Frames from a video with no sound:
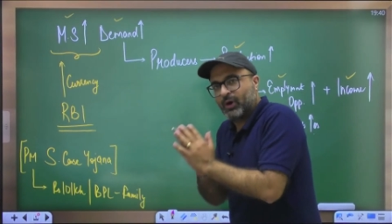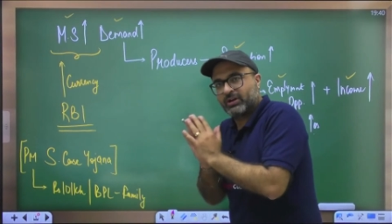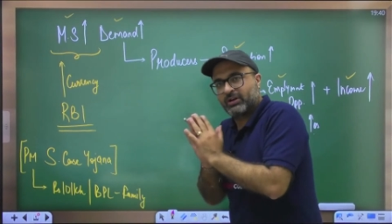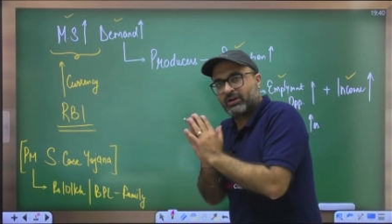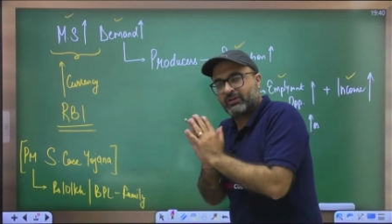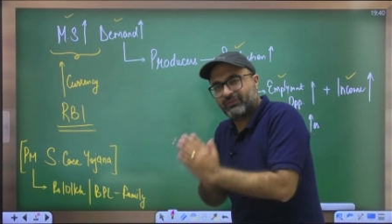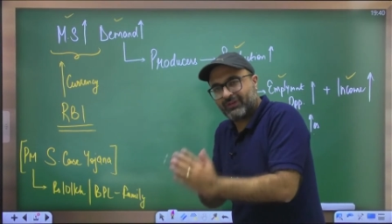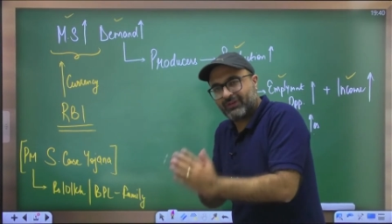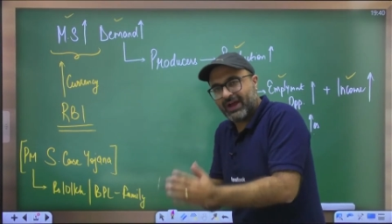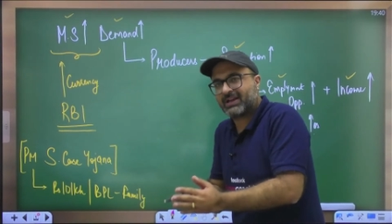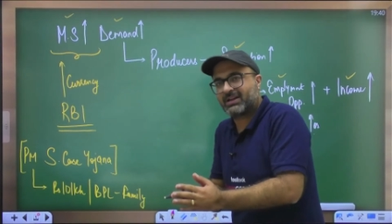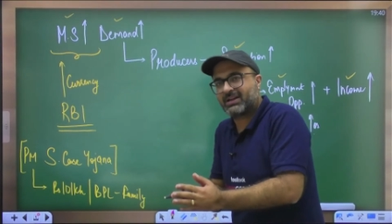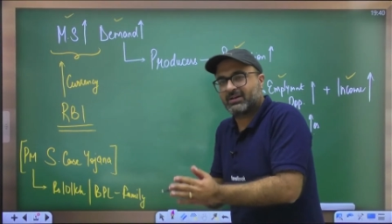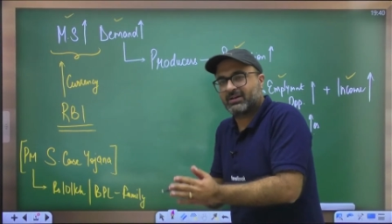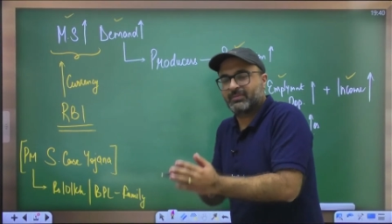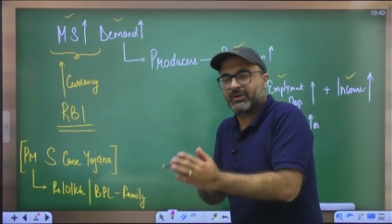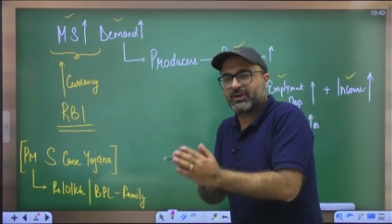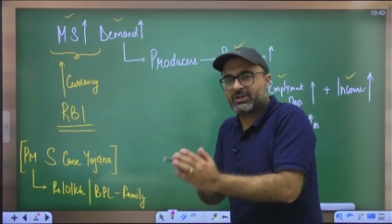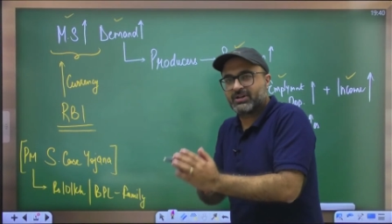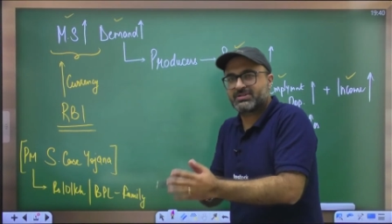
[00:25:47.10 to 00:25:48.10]
factor, because
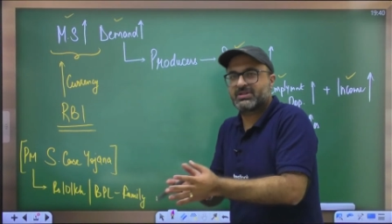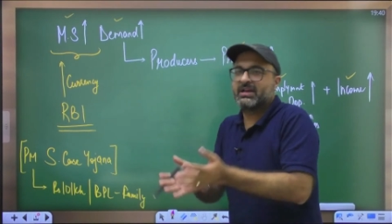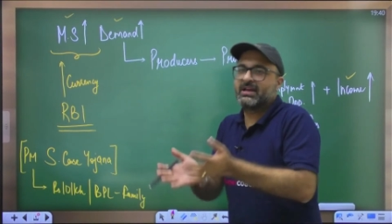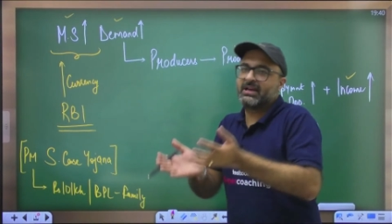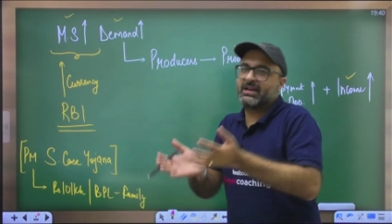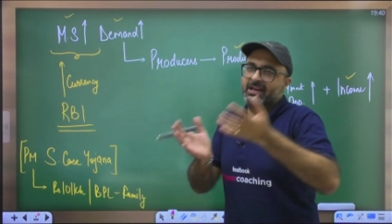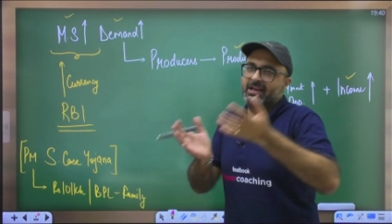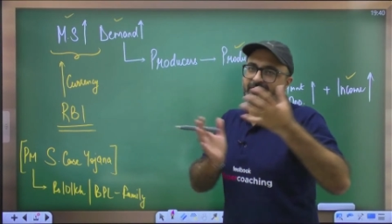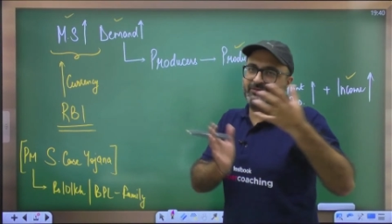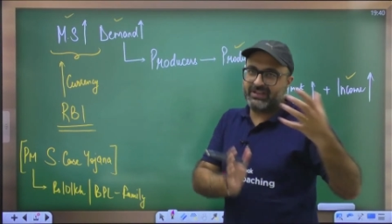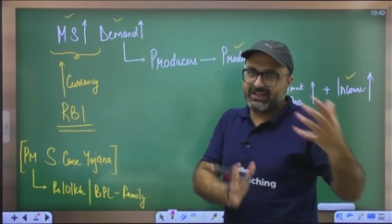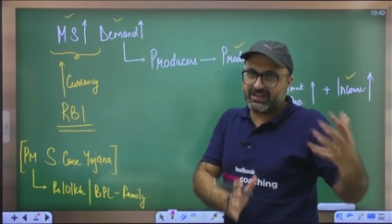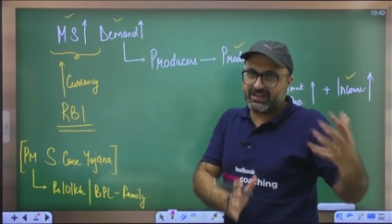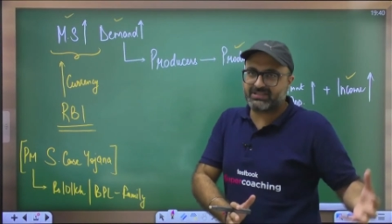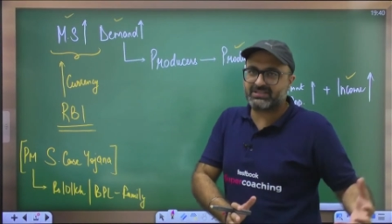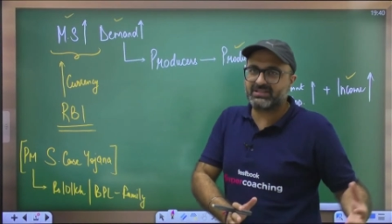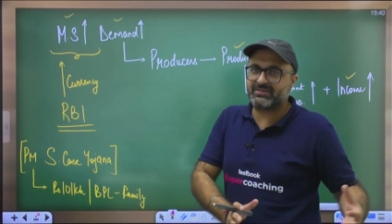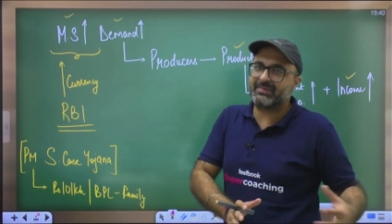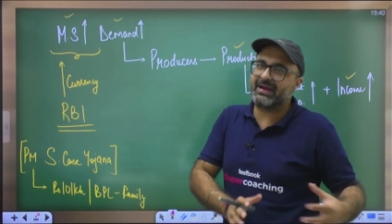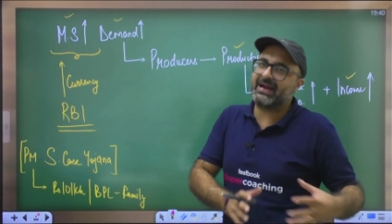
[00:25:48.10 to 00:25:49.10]
if there is
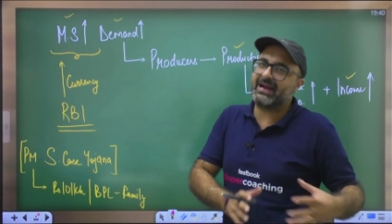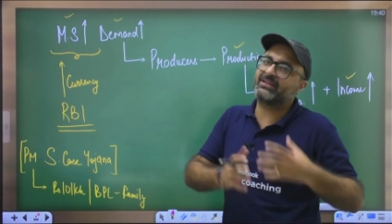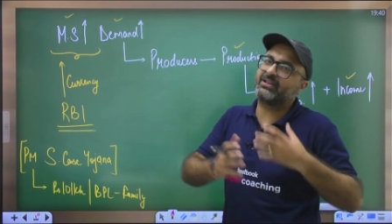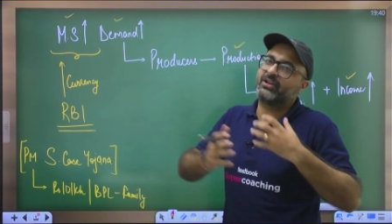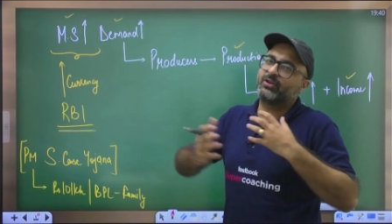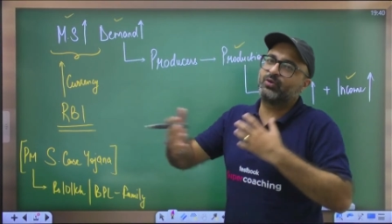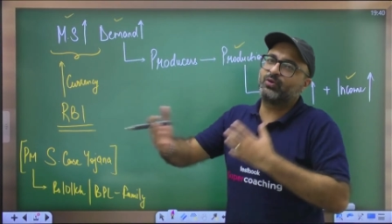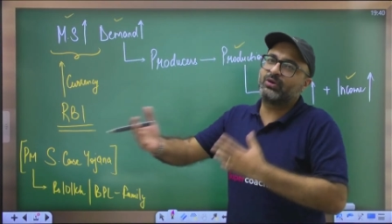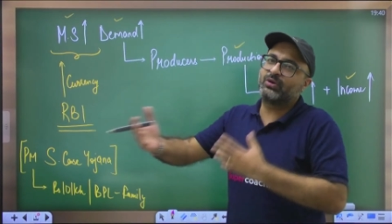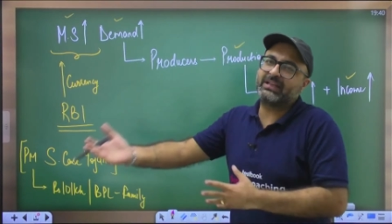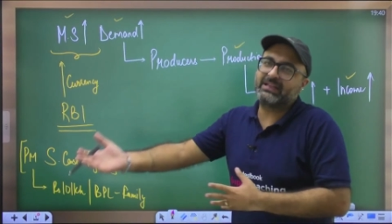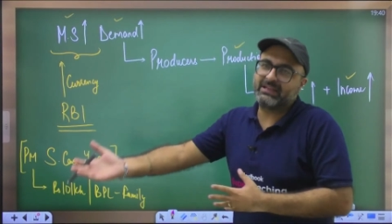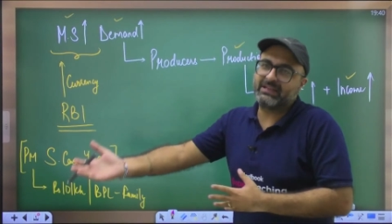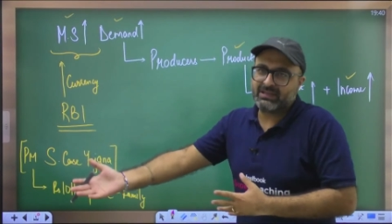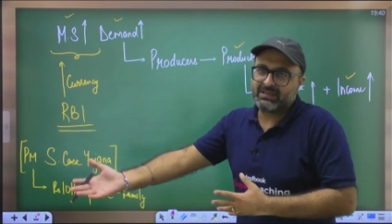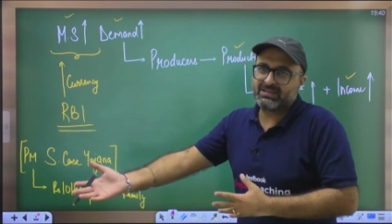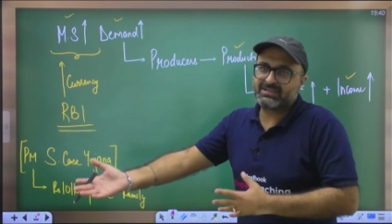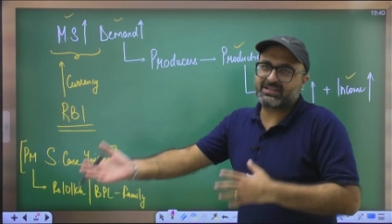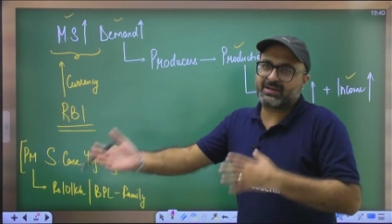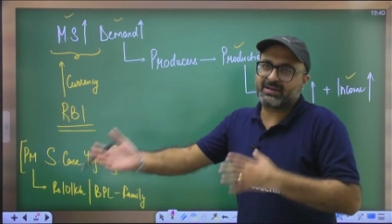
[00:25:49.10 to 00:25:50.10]
demand, then only
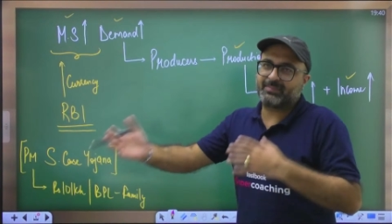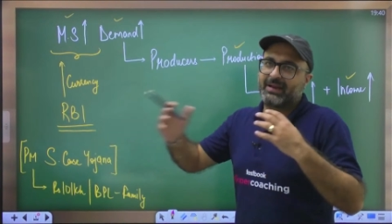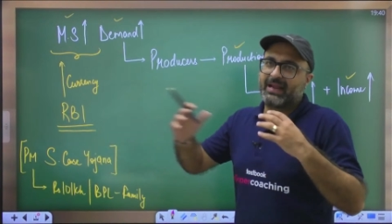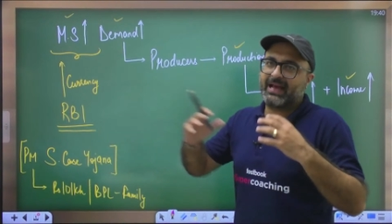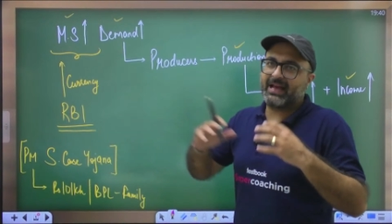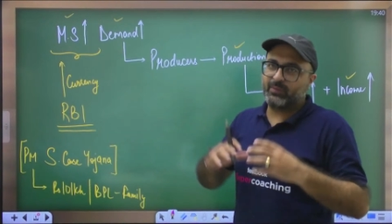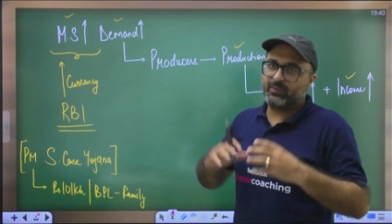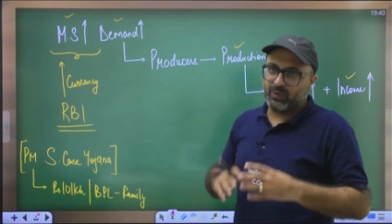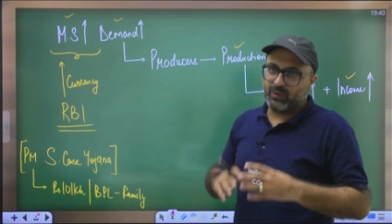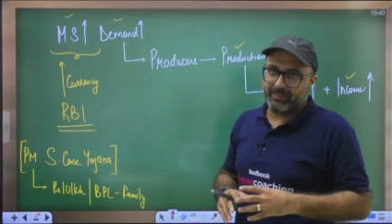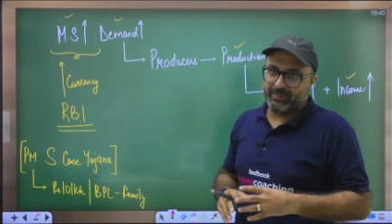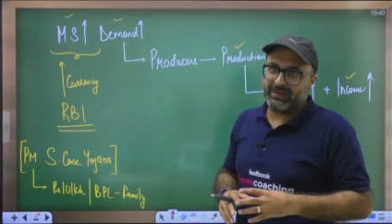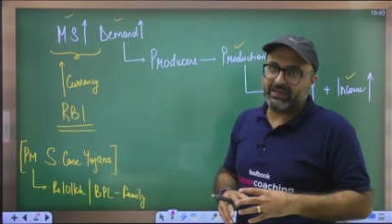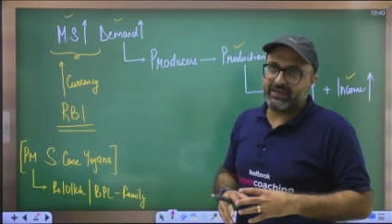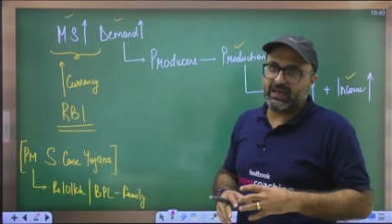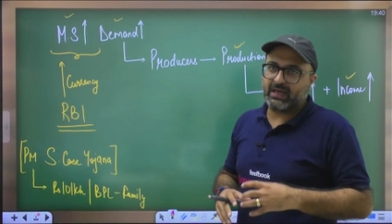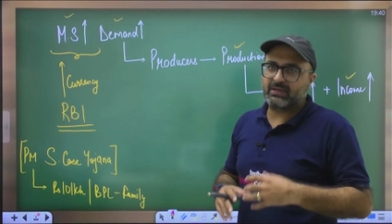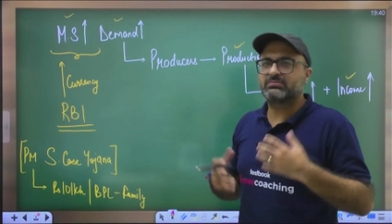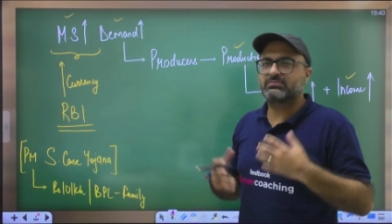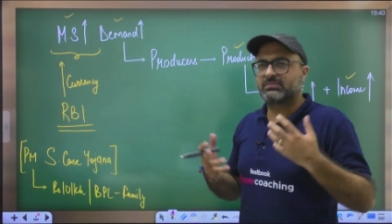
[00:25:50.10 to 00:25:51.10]
supply will be done.
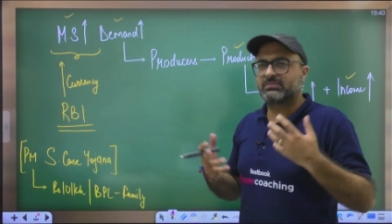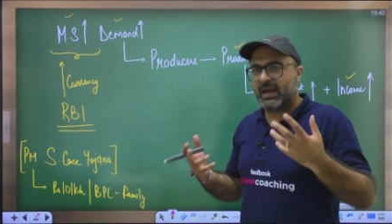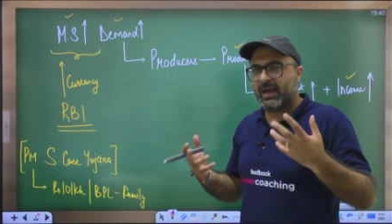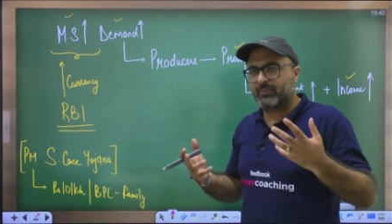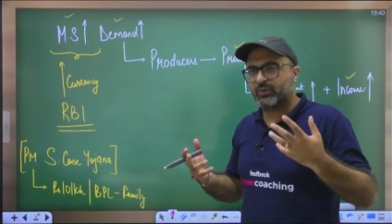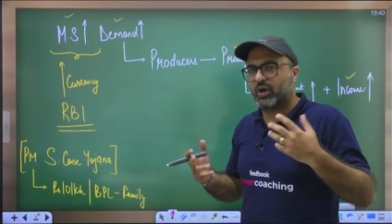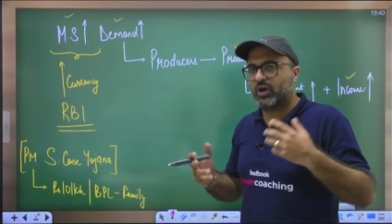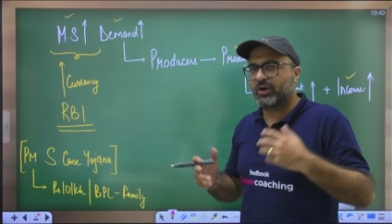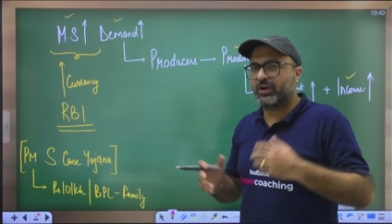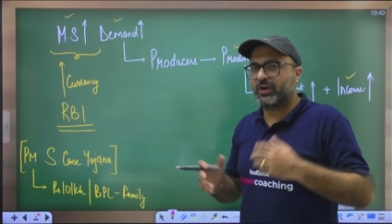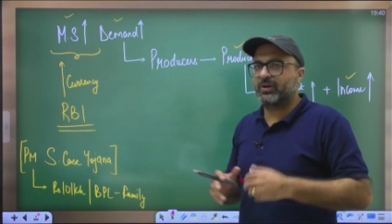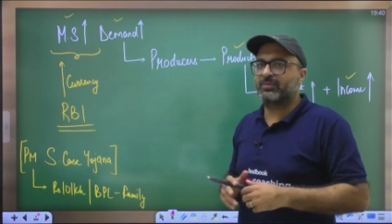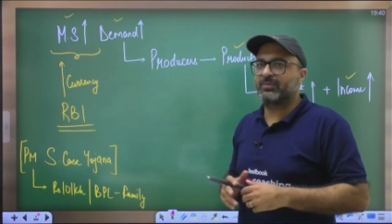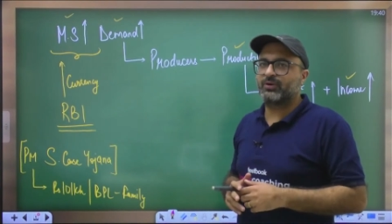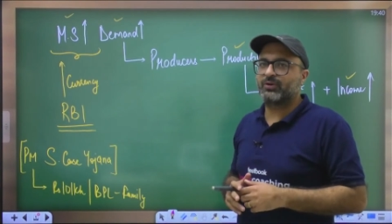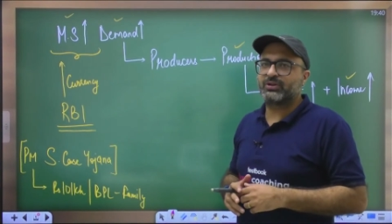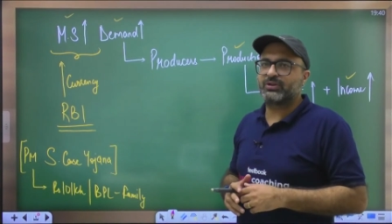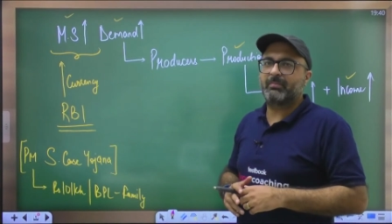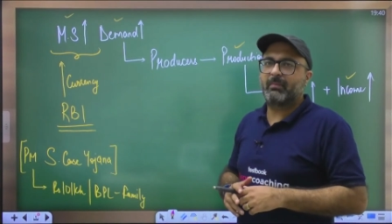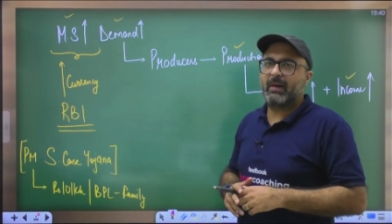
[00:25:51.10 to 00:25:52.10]
I'm talking about the
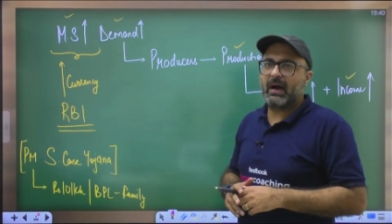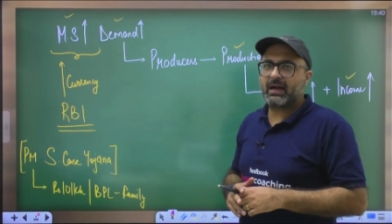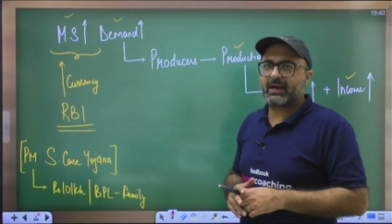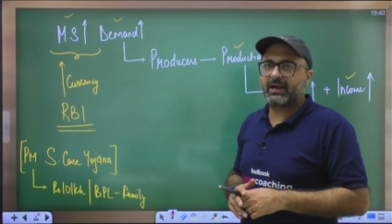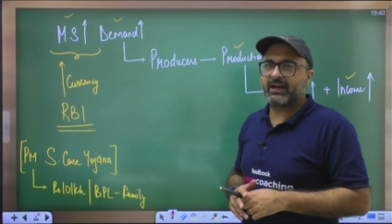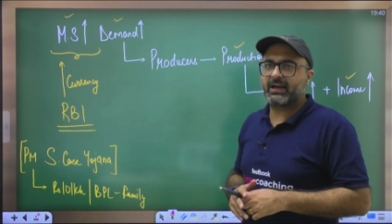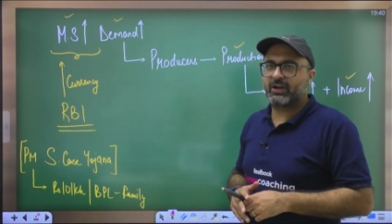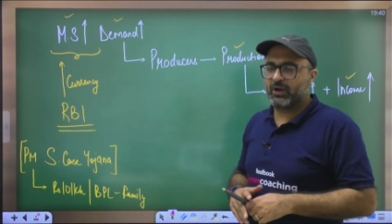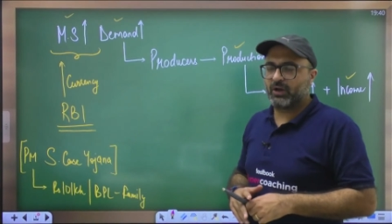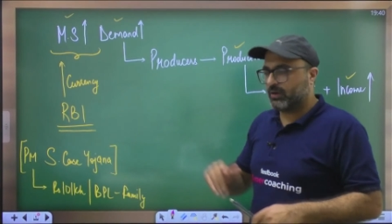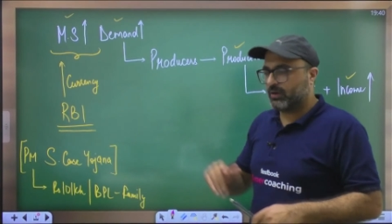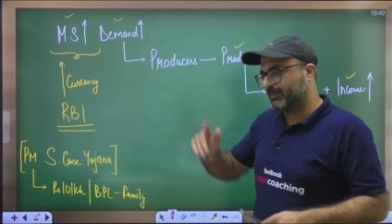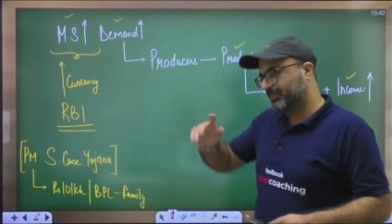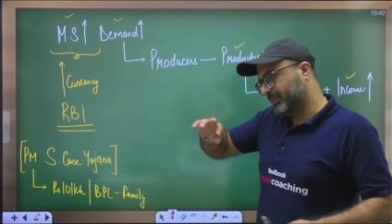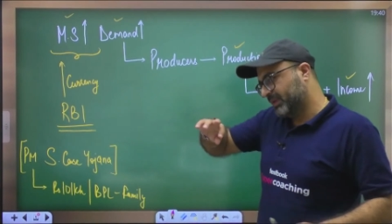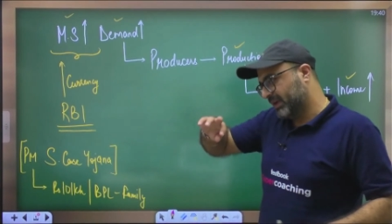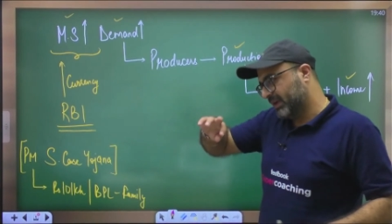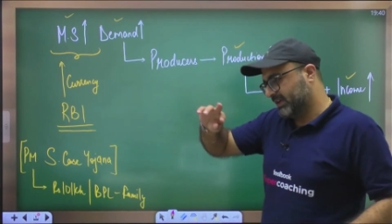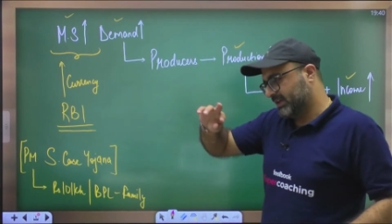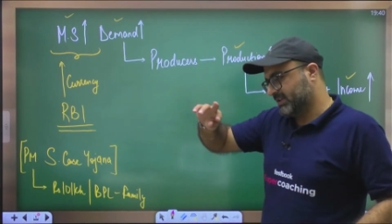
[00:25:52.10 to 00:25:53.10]
market law. It
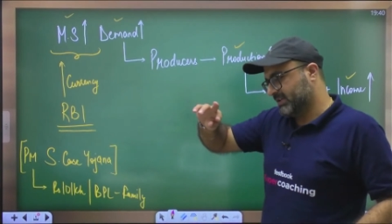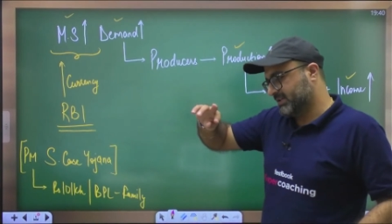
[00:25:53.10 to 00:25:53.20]
is